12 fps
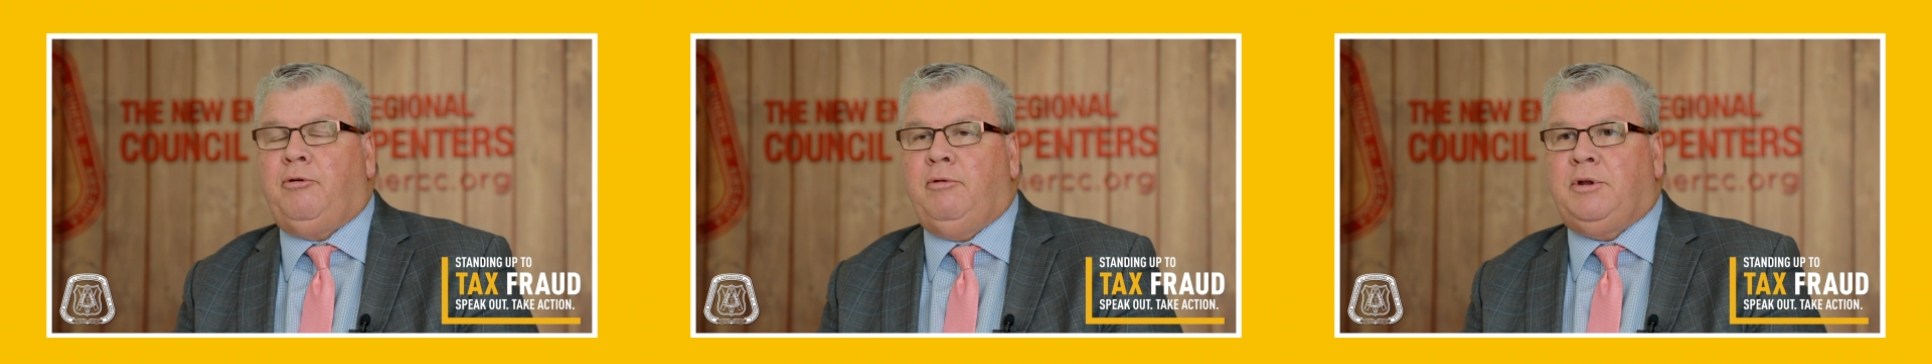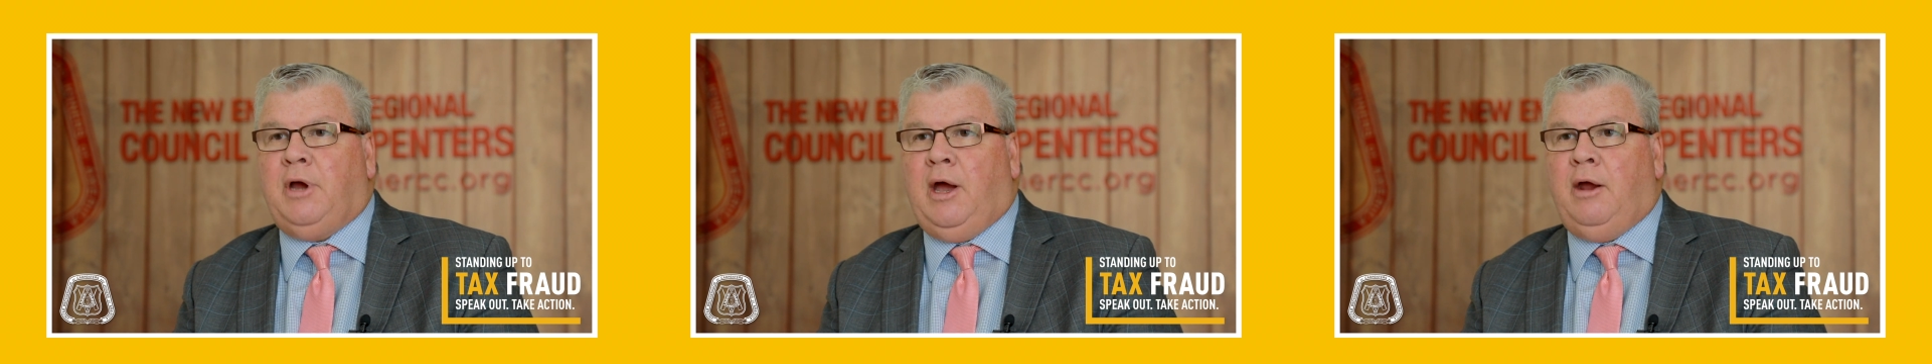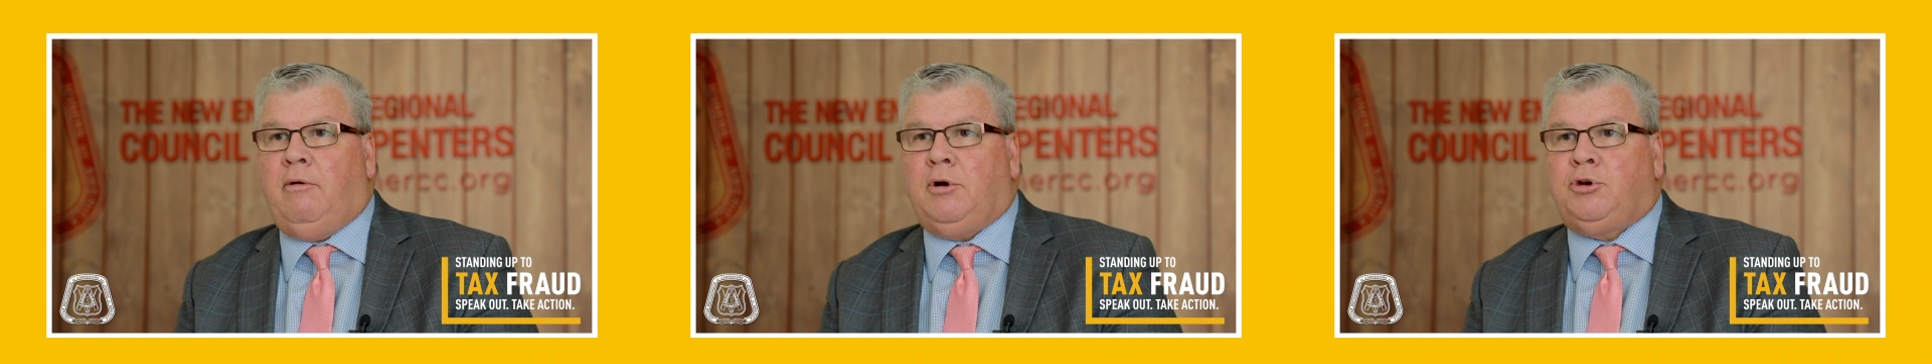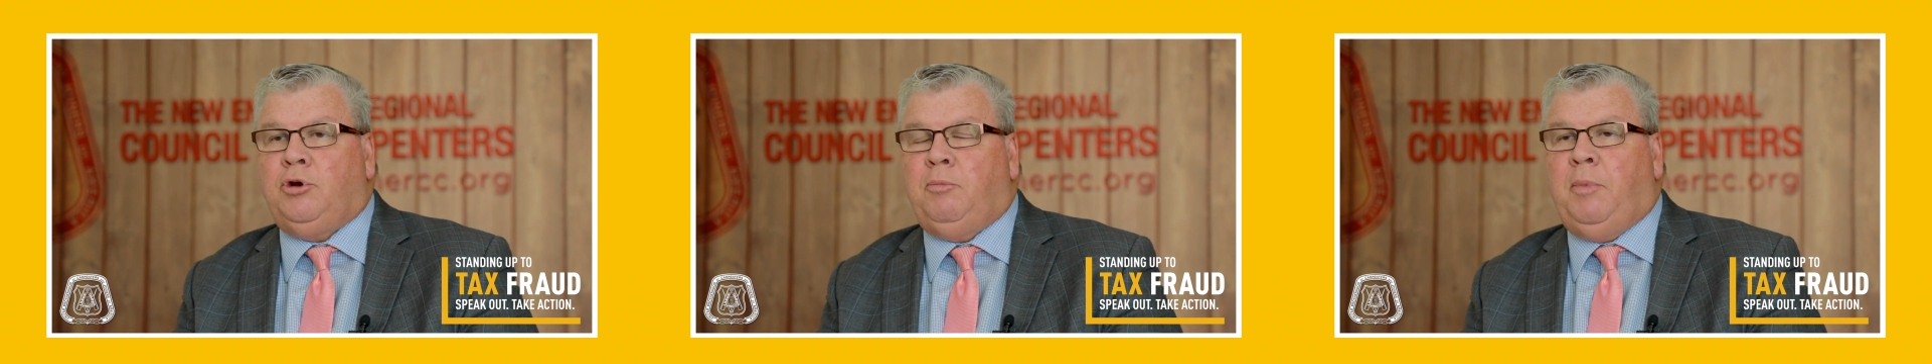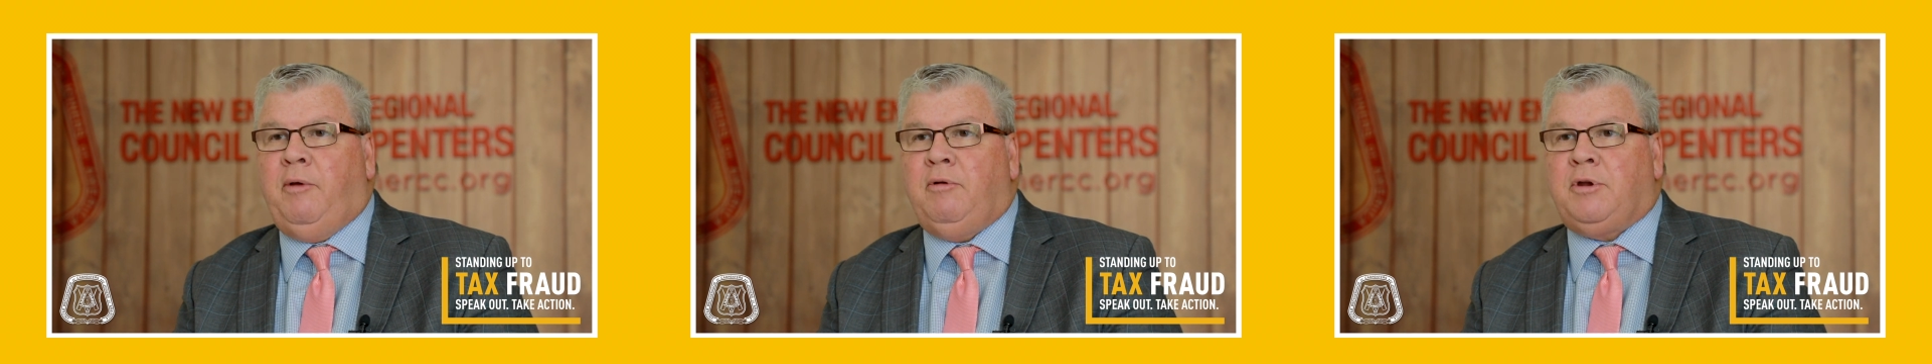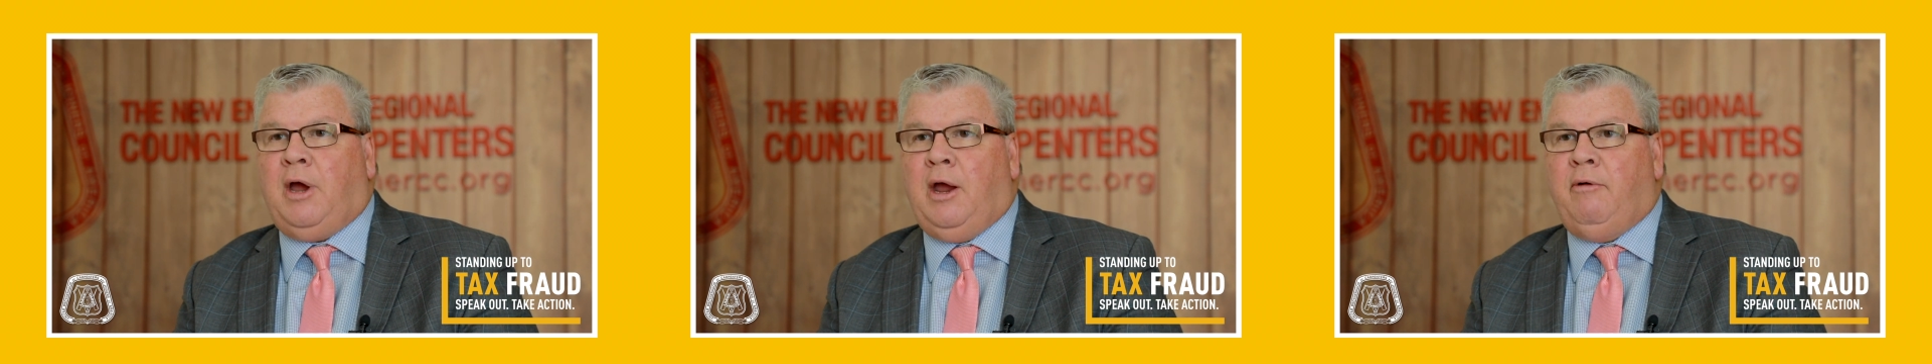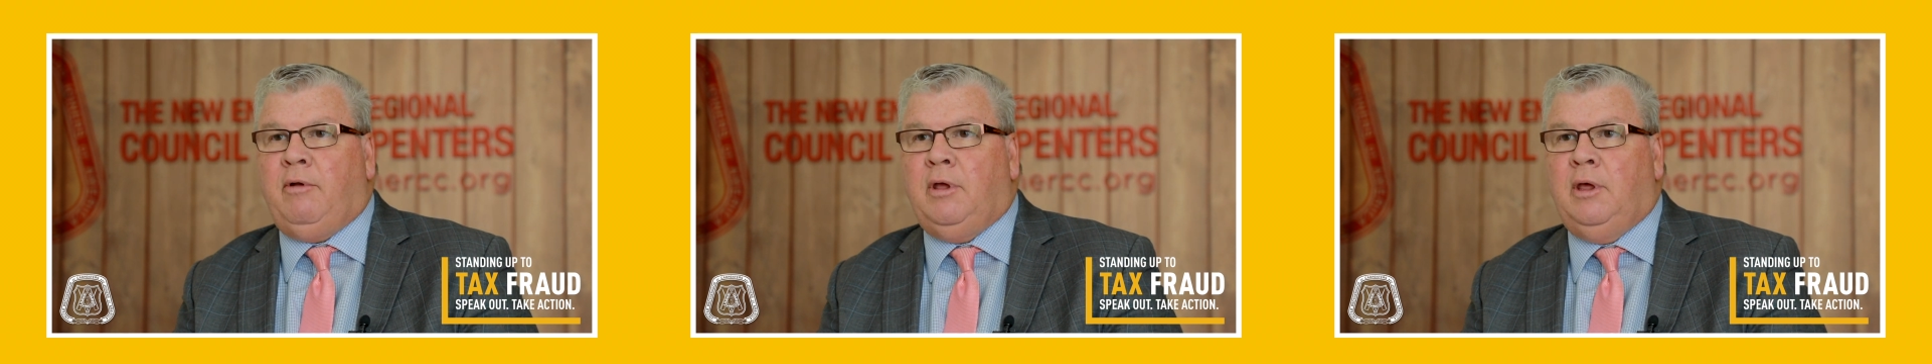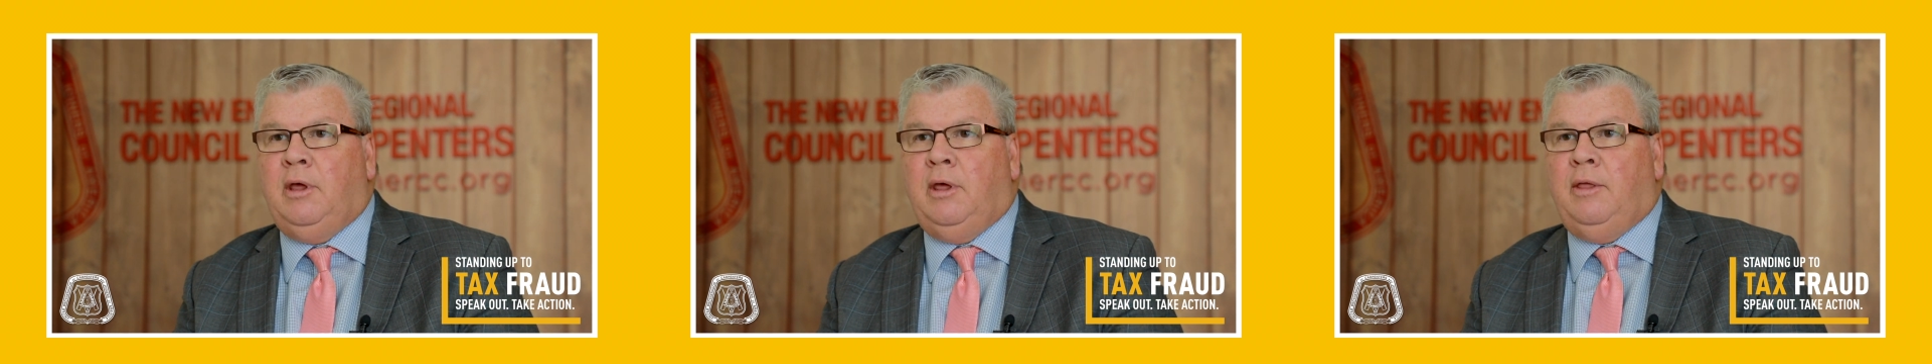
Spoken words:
to retire or should be retiring.